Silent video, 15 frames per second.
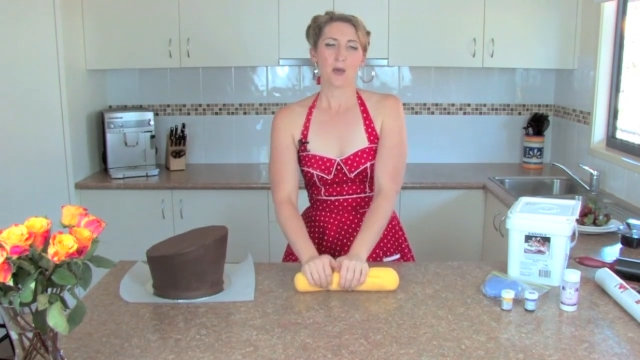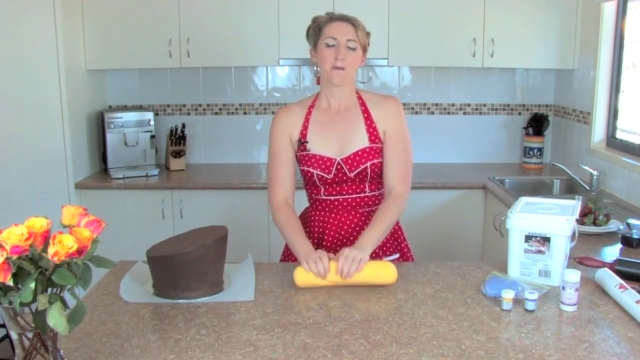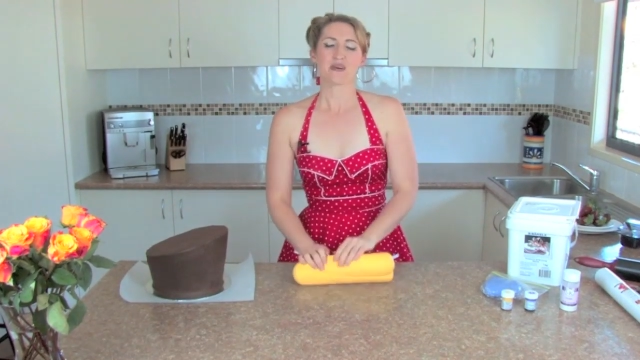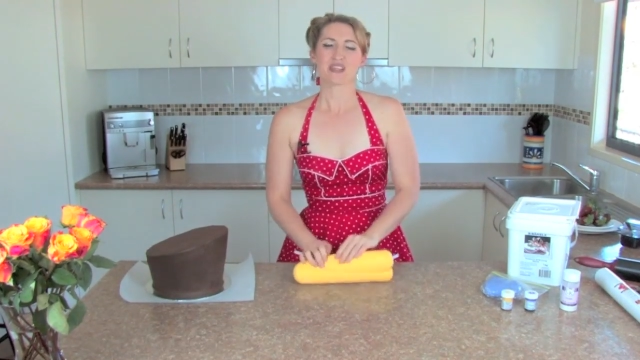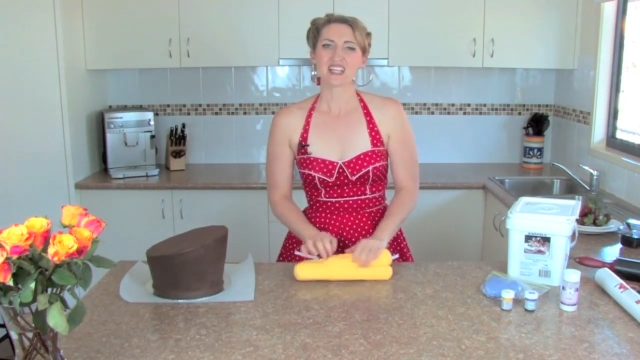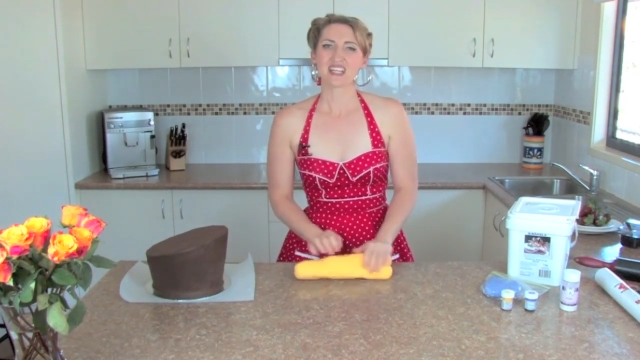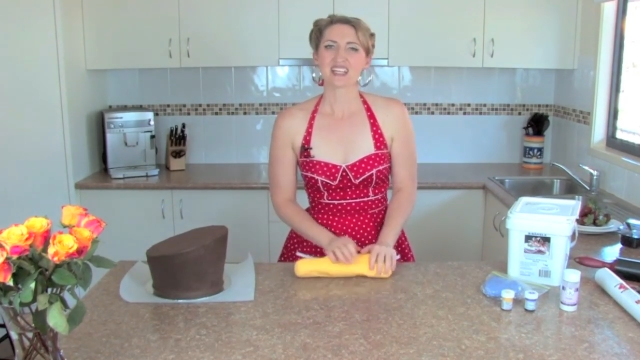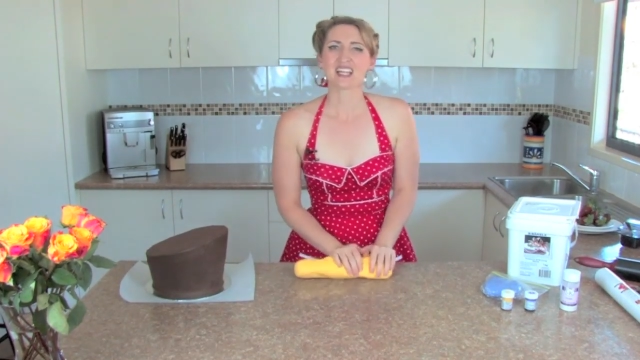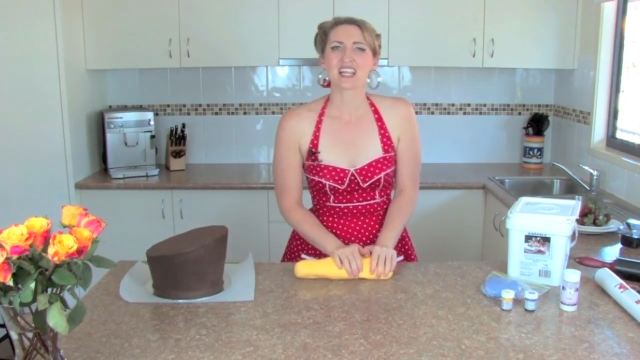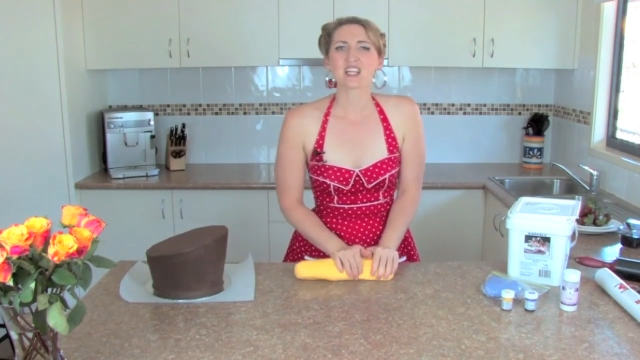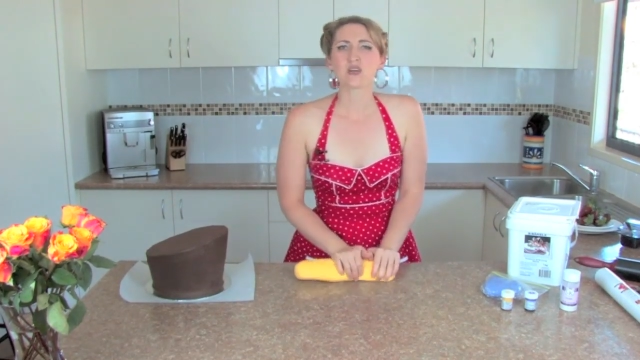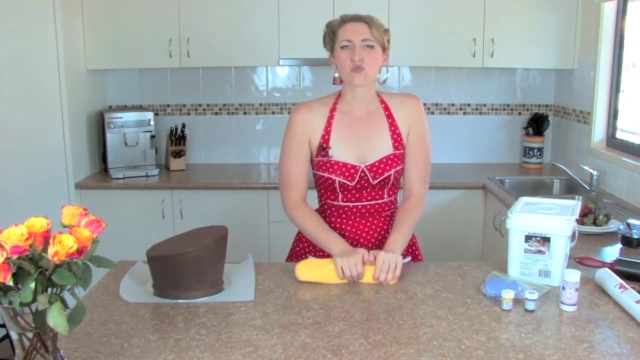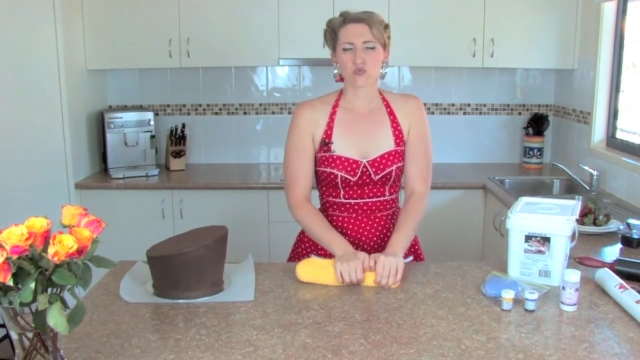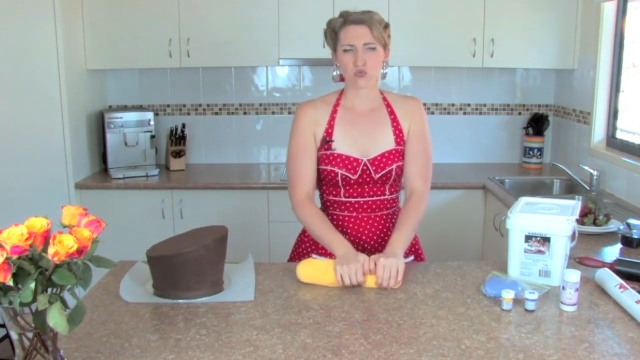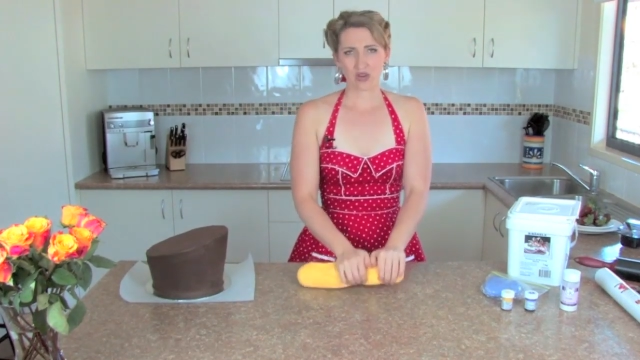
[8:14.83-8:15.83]
But then let
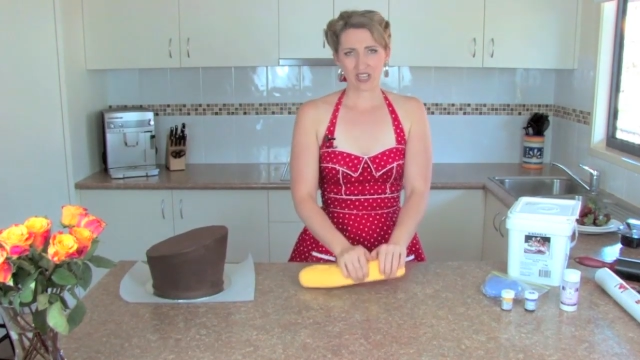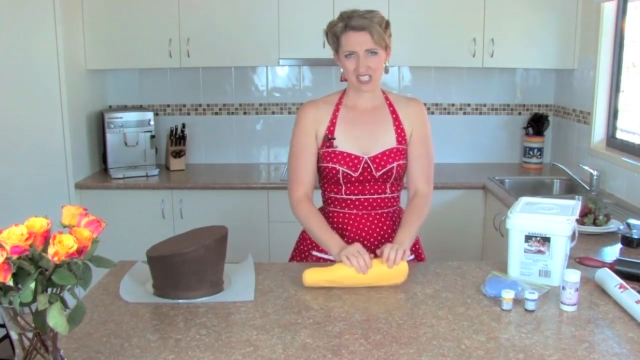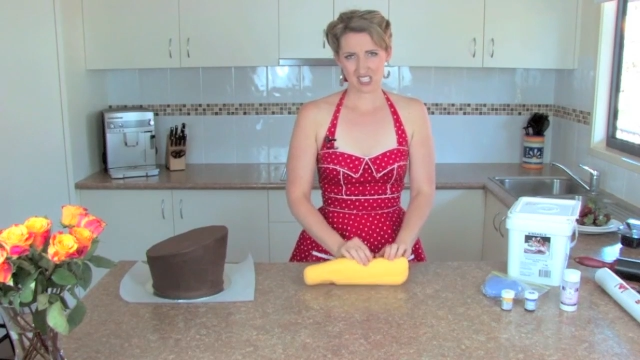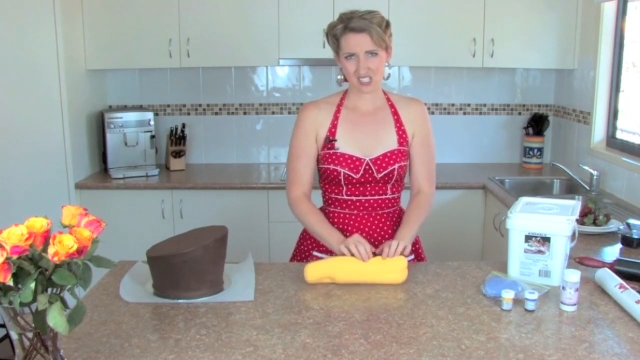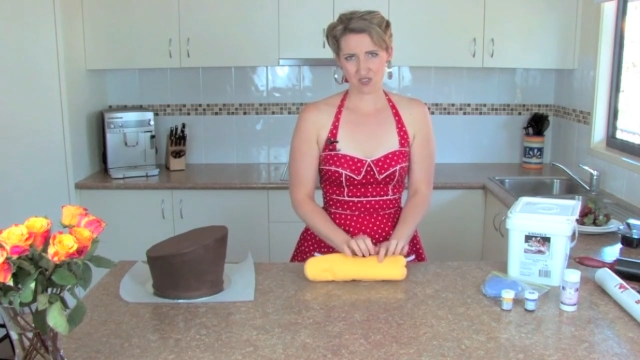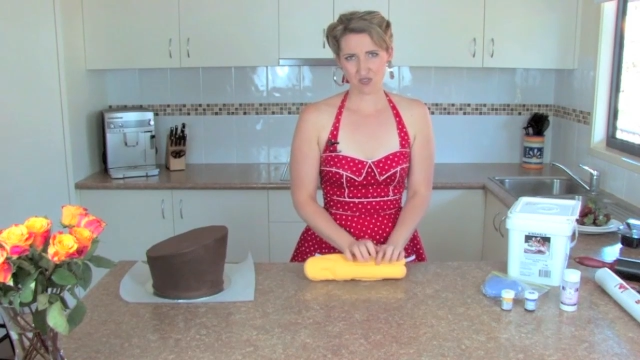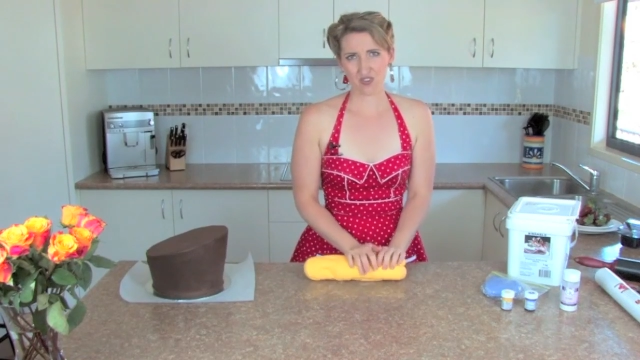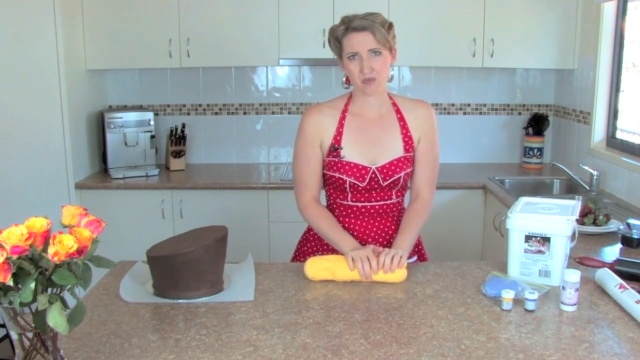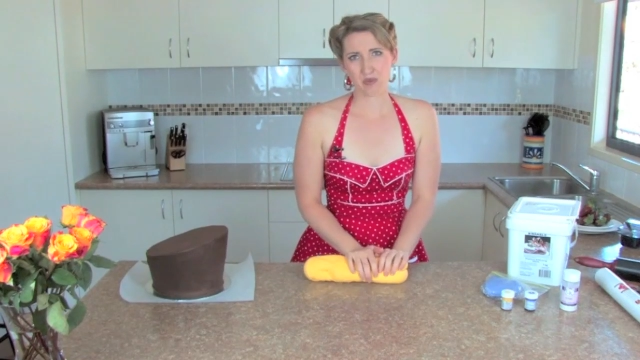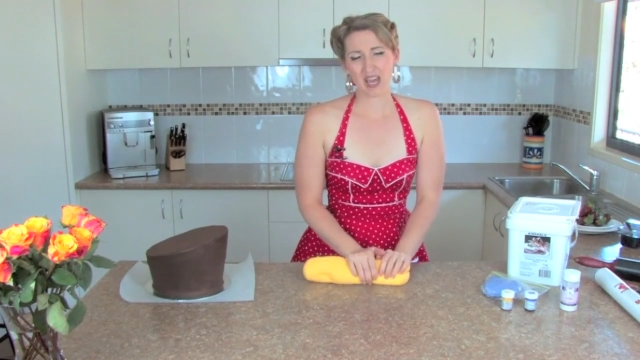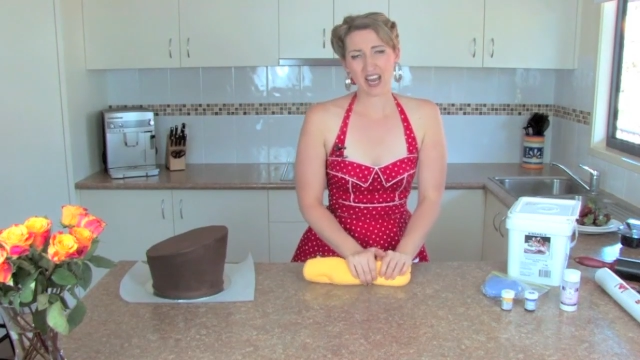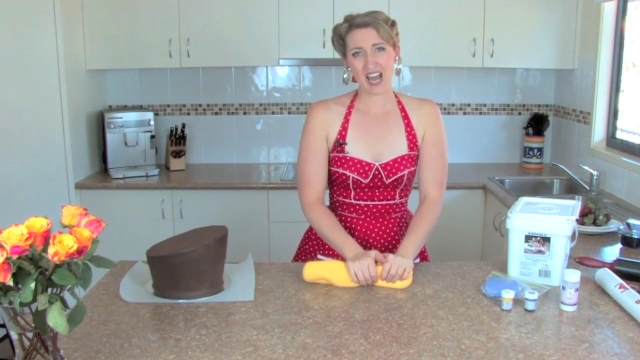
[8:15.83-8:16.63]
it rest for about